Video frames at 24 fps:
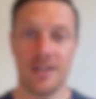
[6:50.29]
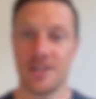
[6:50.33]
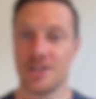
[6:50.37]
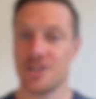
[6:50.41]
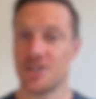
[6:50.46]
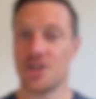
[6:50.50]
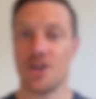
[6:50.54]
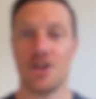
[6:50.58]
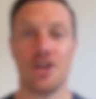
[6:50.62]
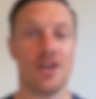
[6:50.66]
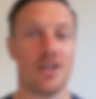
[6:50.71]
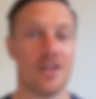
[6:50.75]

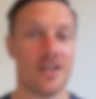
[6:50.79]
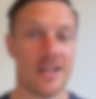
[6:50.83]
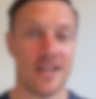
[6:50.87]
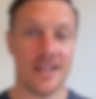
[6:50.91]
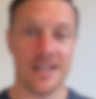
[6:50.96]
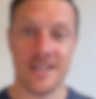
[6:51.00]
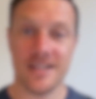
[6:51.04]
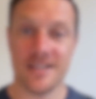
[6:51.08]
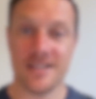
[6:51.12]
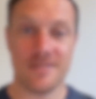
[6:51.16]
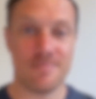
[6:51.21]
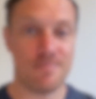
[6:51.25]
Churn
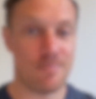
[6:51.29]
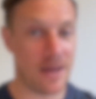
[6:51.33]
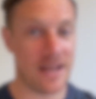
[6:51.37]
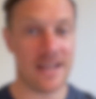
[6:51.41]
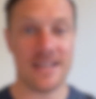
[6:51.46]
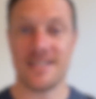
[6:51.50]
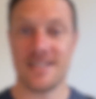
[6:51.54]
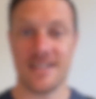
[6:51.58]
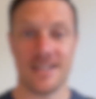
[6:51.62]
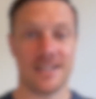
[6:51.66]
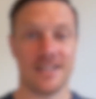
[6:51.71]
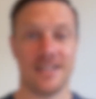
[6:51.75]
is
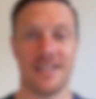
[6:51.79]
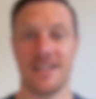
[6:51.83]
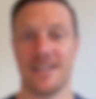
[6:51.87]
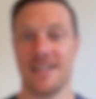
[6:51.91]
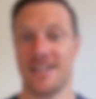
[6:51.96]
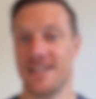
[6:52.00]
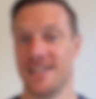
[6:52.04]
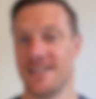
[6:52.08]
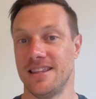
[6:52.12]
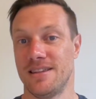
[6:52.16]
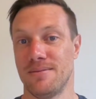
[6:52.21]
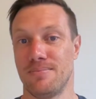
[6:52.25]

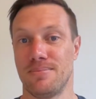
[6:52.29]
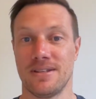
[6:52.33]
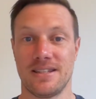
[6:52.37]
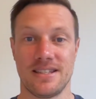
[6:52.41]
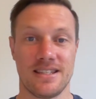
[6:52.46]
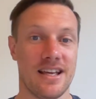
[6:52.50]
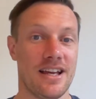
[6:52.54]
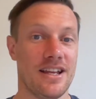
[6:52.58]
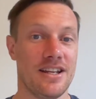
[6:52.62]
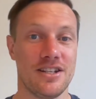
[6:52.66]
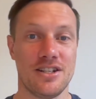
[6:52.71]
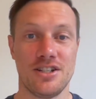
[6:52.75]
basically the
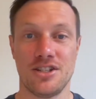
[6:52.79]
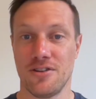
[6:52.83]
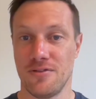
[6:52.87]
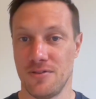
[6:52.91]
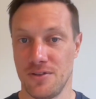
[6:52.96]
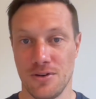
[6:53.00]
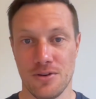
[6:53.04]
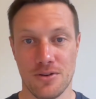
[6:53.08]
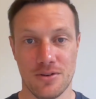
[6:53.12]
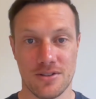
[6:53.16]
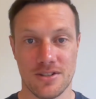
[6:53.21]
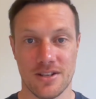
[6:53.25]
percentage of
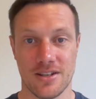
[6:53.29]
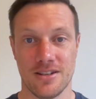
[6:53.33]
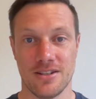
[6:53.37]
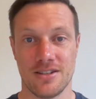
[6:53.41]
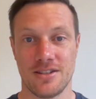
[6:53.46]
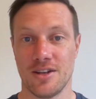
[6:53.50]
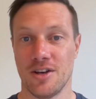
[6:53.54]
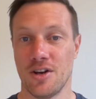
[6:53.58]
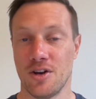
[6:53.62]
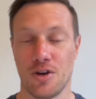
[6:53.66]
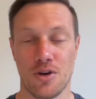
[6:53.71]
users